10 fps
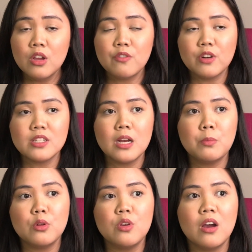For
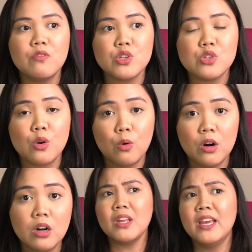example, you have a
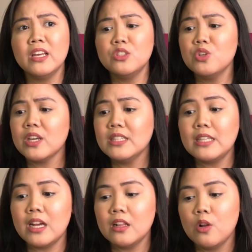score and you can
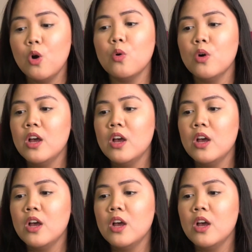tell,